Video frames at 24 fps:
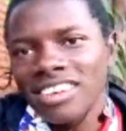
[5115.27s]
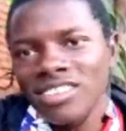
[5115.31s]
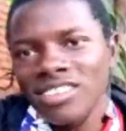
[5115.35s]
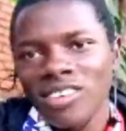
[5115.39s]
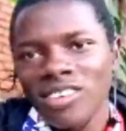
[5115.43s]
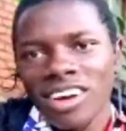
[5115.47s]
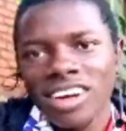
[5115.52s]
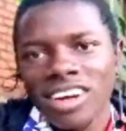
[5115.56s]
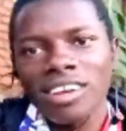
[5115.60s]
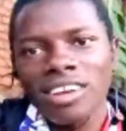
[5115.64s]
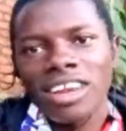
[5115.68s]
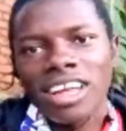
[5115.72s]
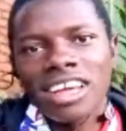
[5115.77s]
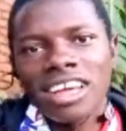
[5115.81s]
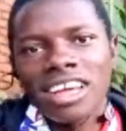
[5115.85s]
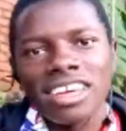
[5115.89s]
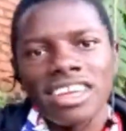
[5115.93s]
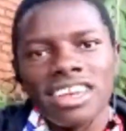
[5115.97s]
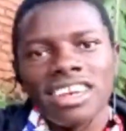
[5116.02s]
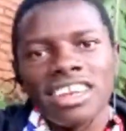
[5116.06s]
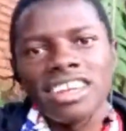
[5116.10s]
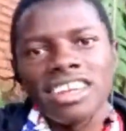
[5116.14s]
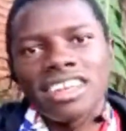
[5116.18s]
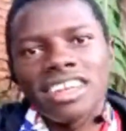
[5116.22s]
one like in
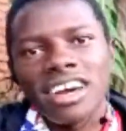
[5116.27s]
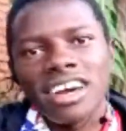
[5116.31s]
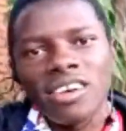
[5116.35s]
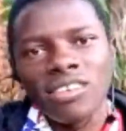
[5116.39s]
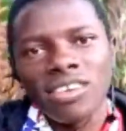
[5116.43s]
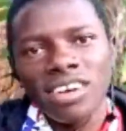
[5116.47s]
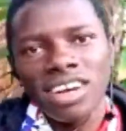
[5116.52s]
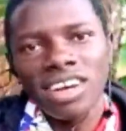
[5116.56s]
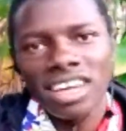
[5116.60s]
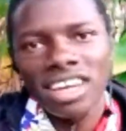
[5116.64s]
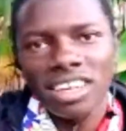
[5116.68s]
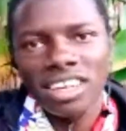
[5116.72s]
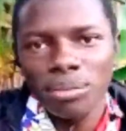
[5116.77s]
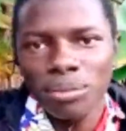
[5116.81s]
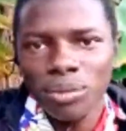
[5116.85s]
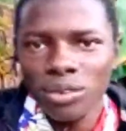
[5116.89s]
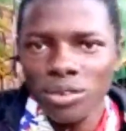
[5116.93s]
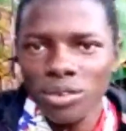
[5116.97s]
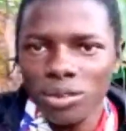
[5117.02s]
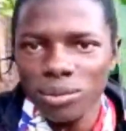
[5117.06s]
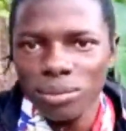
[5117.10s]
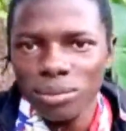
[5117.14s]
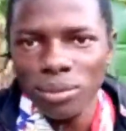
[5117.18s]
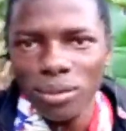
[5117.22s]
a town like
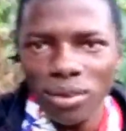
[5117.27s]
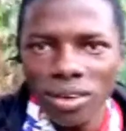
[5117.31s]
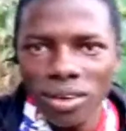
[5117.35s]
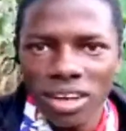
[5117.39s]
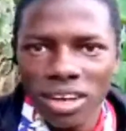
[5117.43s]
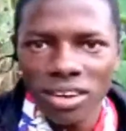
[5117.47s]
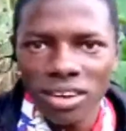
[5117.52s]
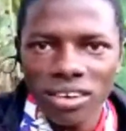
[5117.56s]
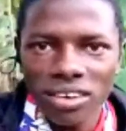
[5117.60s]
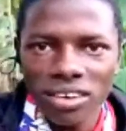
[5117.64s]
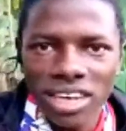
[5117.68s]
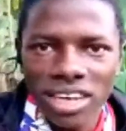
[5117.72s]
Bujumbura or